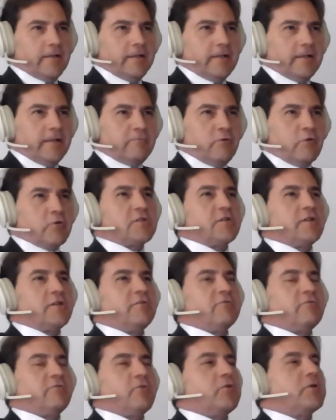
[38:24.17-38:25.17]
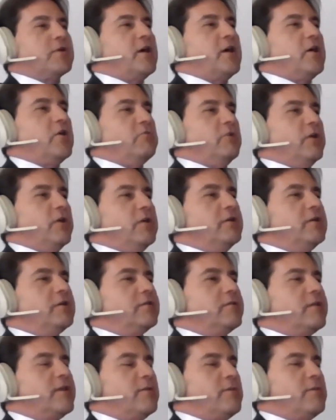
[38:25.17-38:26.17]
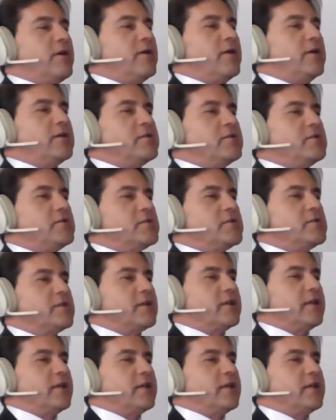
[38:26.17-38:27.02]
Unfortunately for Kelvin, the Americans